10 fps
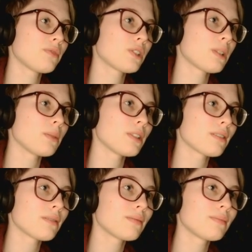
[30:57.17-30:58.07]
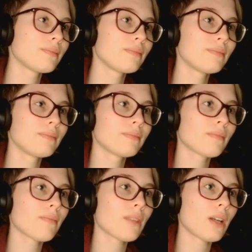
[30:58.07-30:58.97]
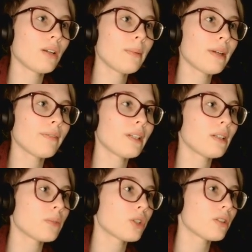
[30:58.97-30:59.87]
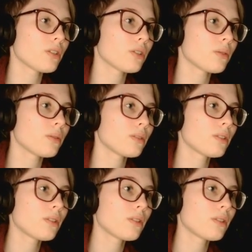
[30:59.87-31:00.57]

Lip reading: For some reason. Oh, let me get vending machine too.